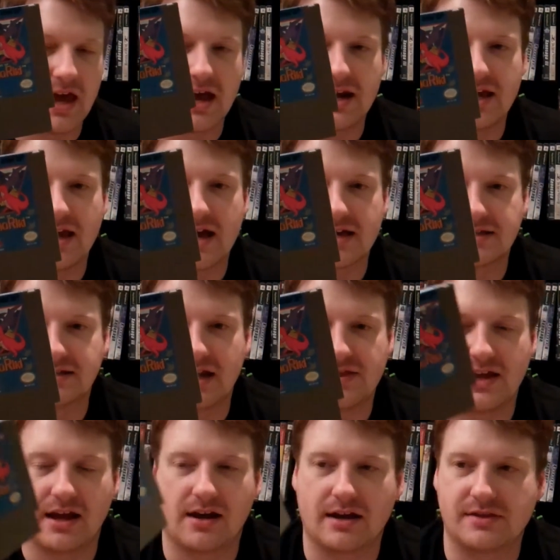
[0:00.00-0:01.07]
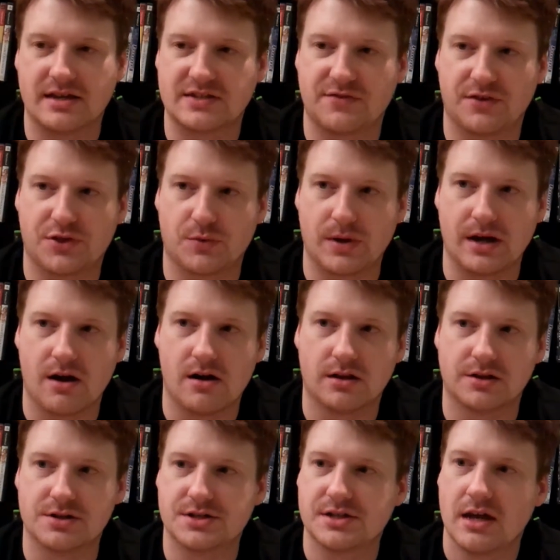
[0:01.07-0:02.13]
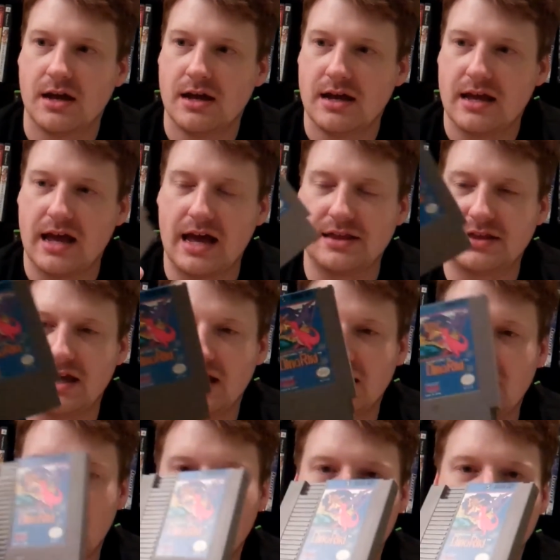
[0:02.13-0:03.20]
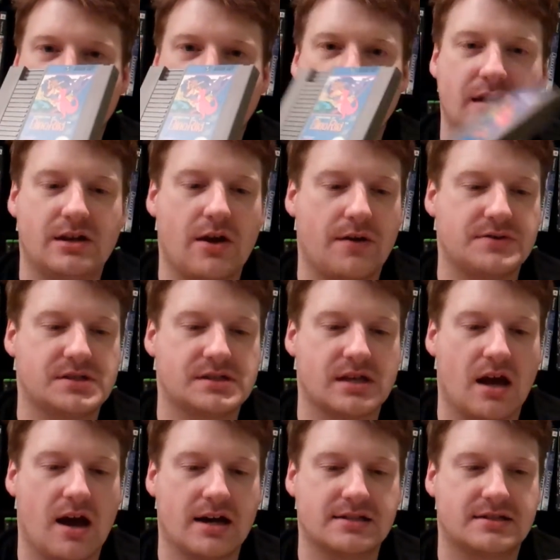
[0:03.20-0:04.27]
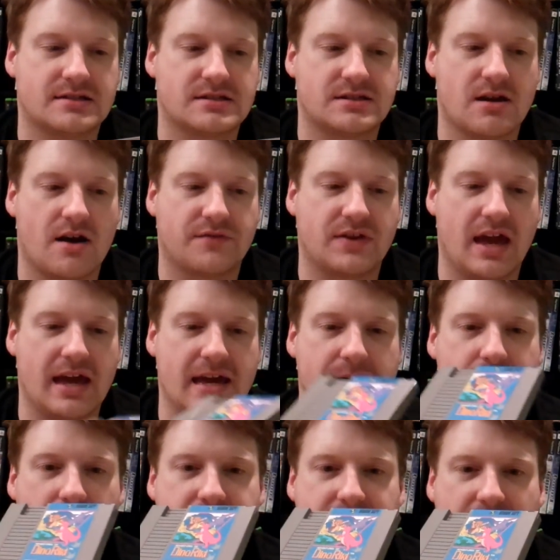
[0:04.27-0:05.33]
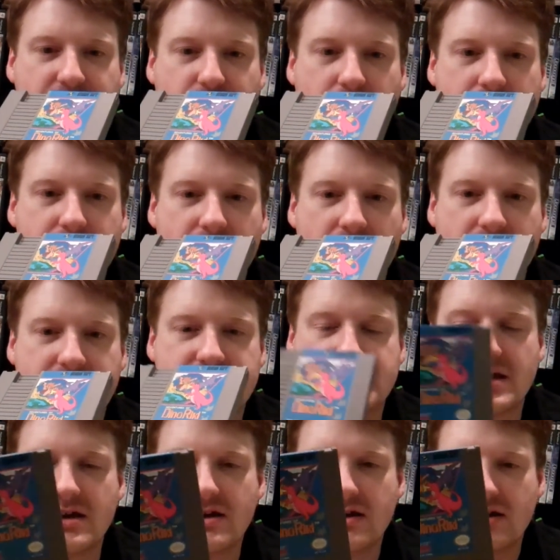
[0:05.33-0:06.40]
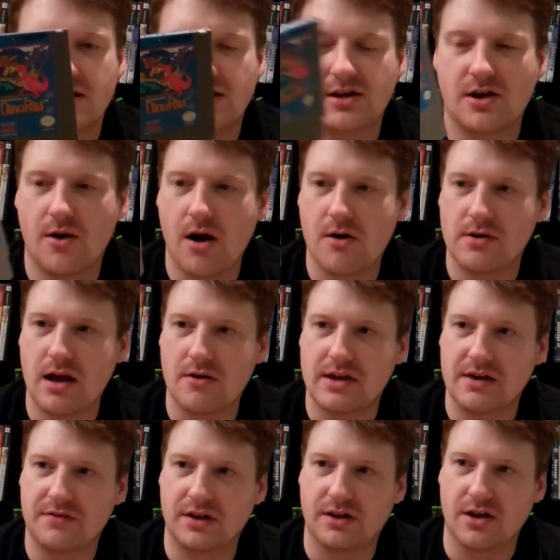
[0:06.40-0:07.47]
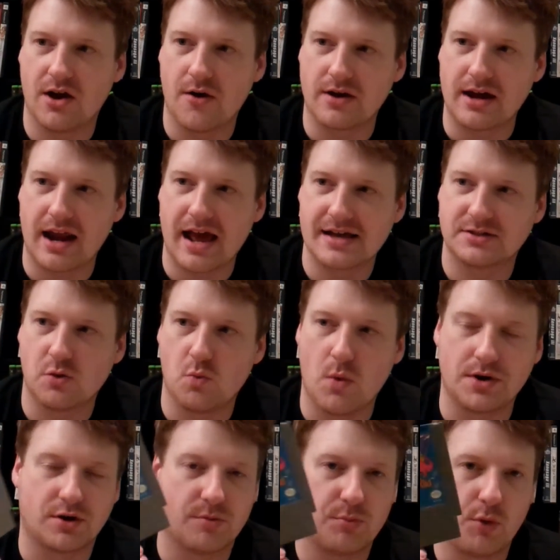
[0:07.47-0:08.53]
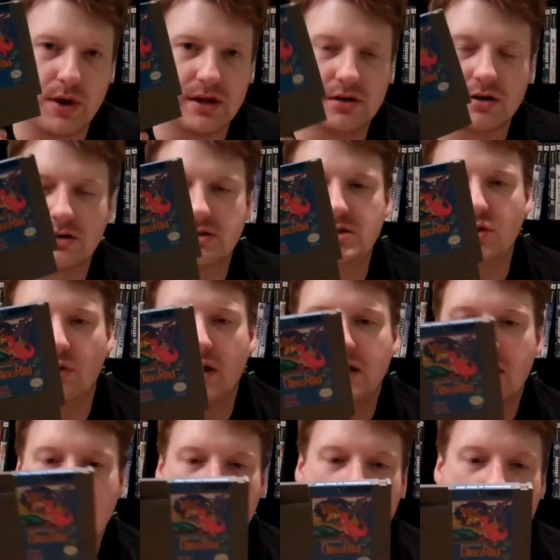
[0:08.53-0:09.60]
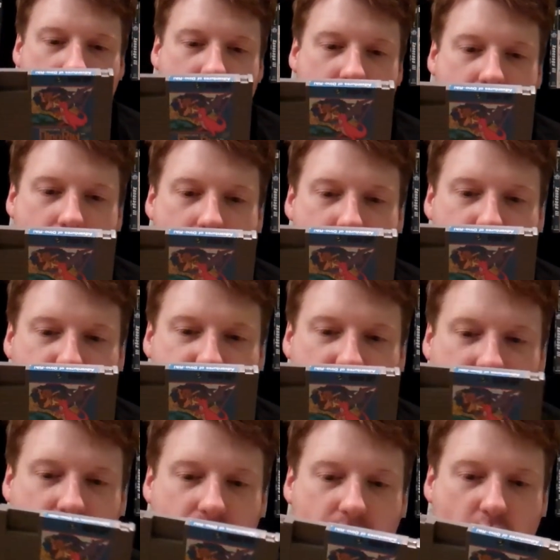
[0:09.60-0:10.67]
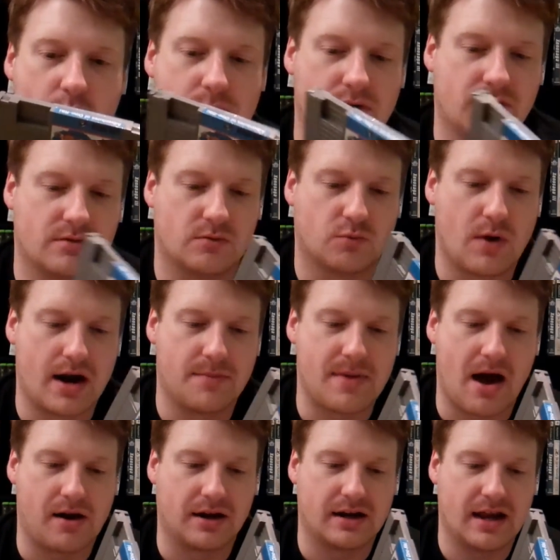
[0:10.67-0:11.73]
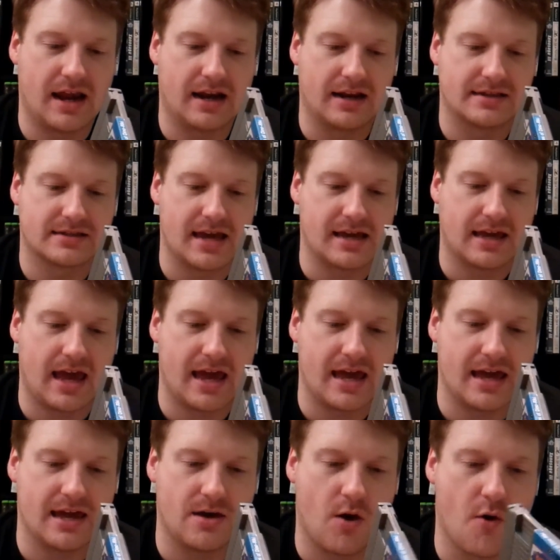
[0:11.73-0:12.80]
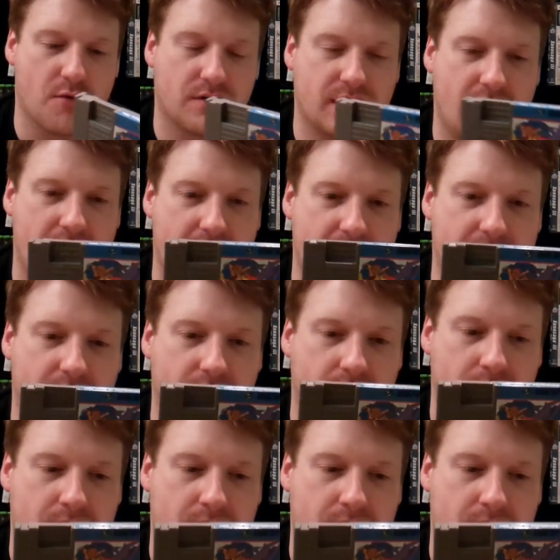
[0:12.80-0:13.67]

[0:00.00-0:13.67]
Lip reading: NES, and I think I got this for $3. And then, it was just a Hudson Soft game, and I was like, $3. I'll give it a go. It kind of has a Wonder Boy look to it. Then I got home and read about it, and it's like a over-the-head